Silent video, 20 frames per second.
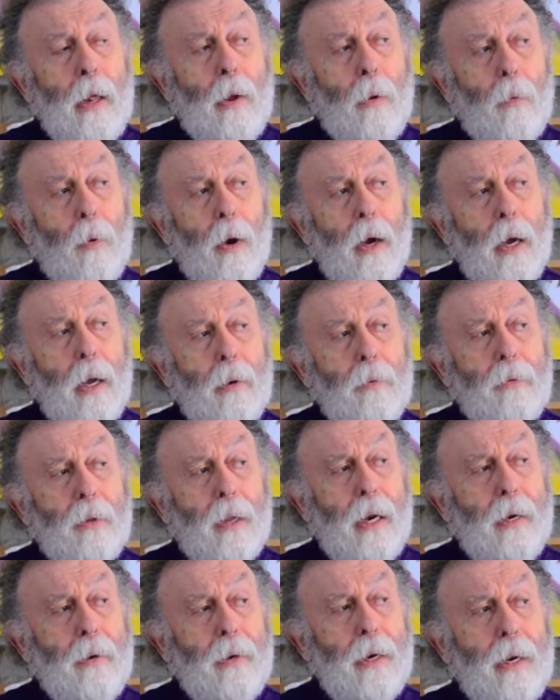
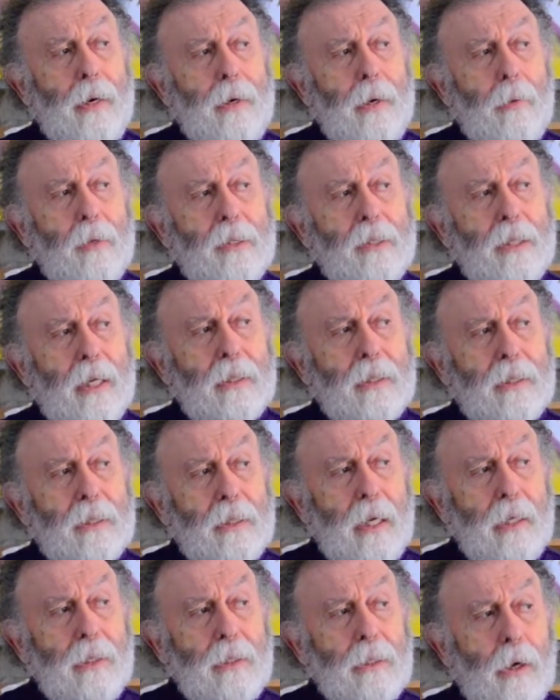and there was that
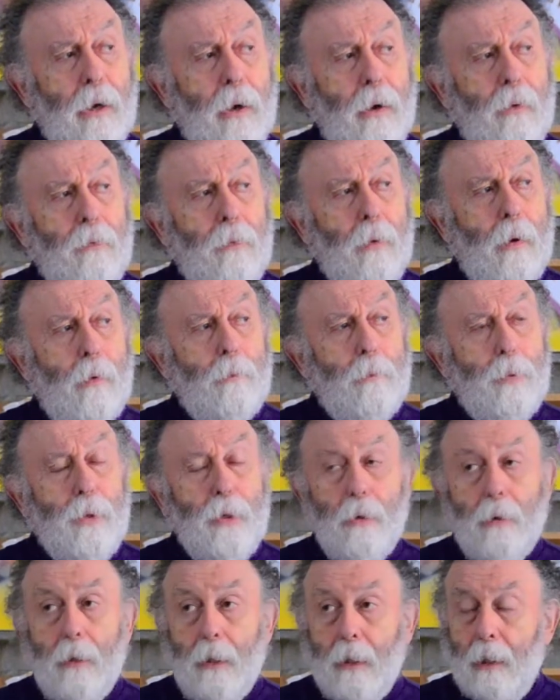sense of
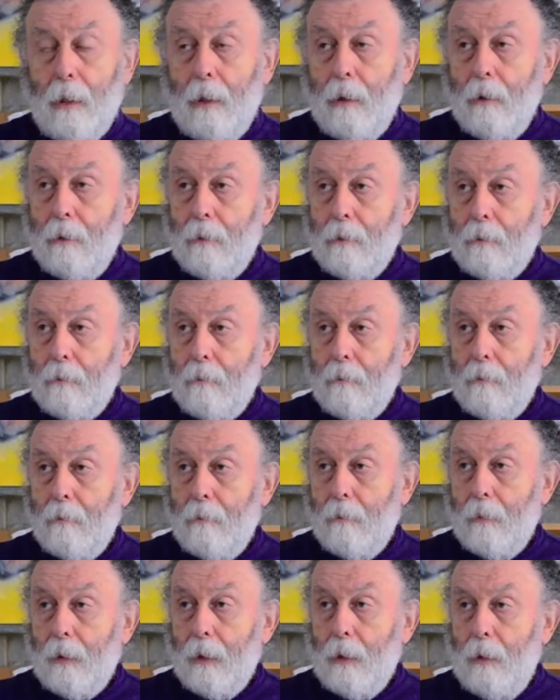purity.
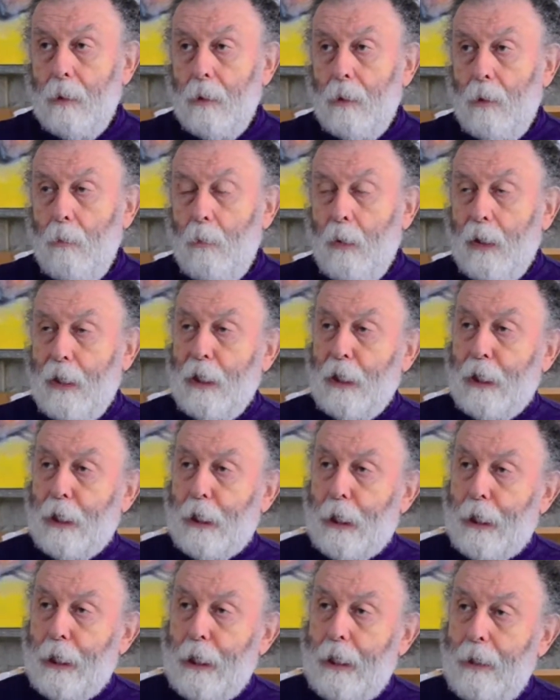You know, we're going to
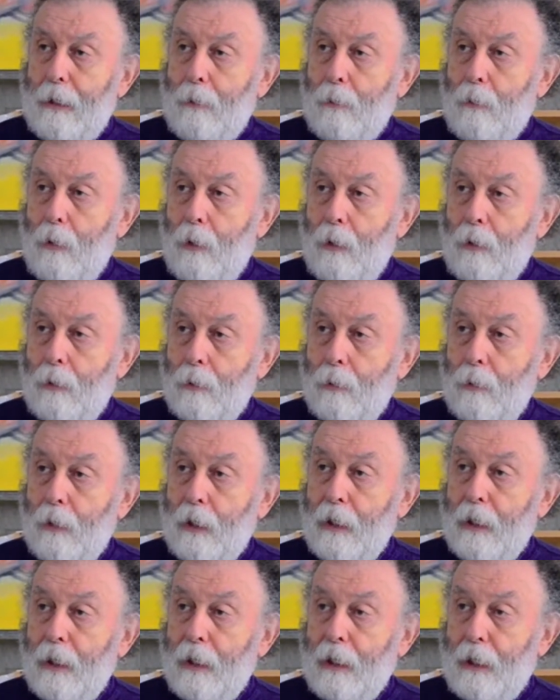clean the world. We're
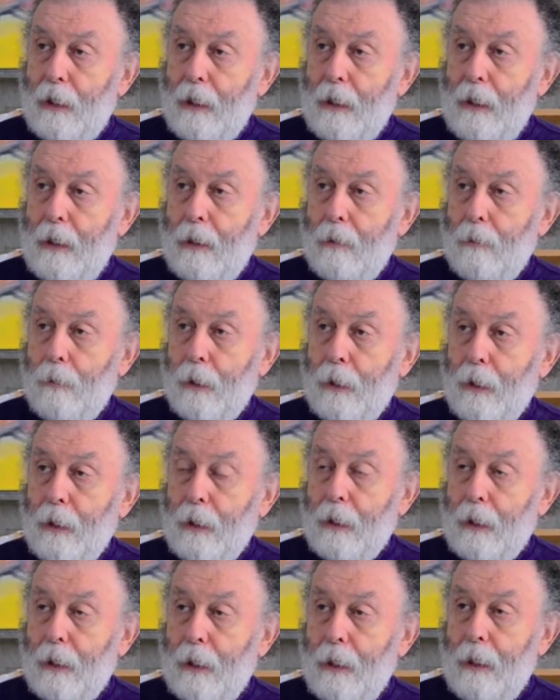going to clean it. We're going
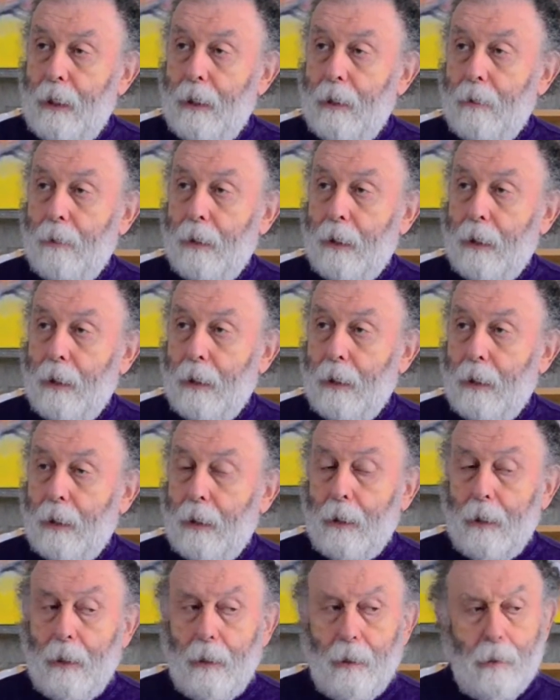to clean it. We're going to
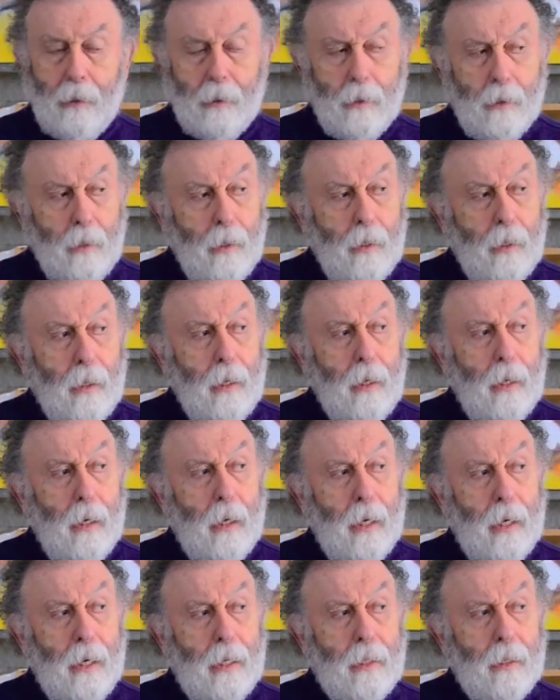clean it.
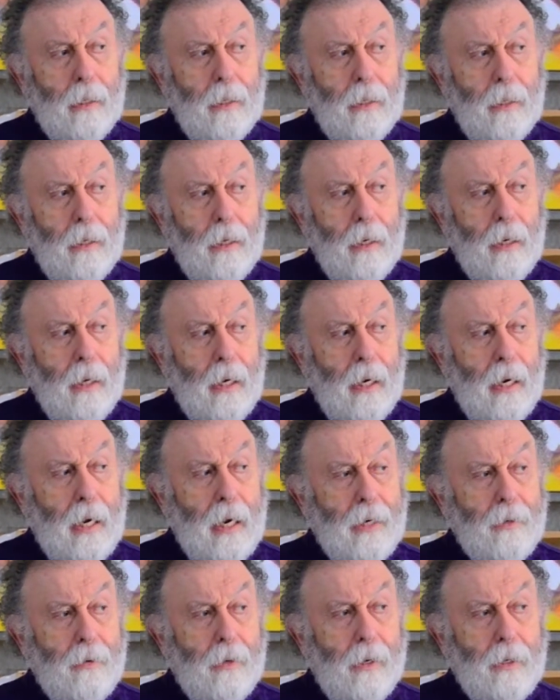And
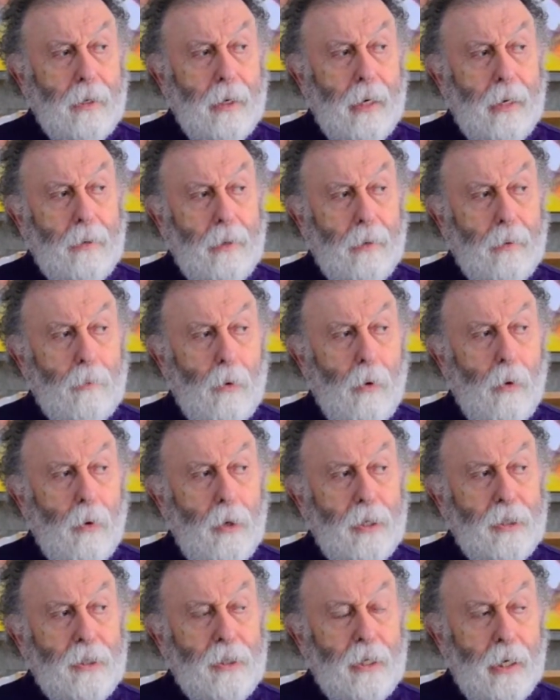
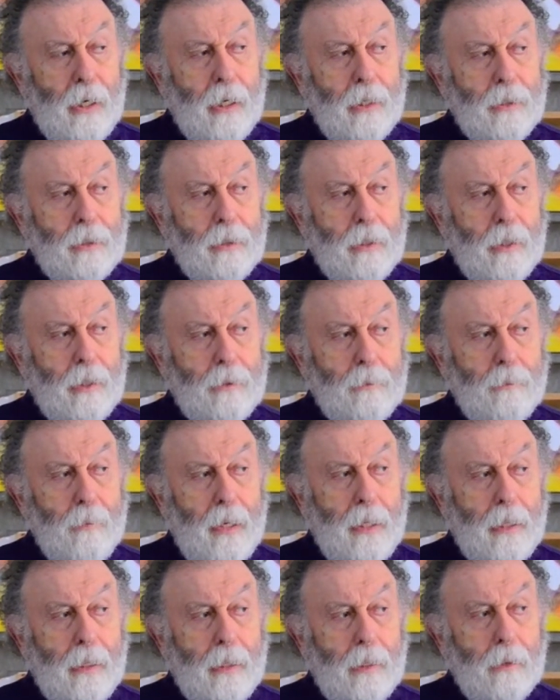all it does is
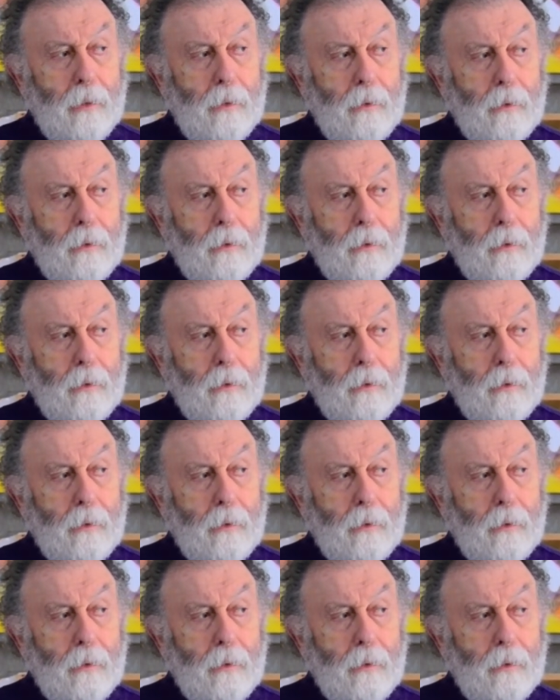make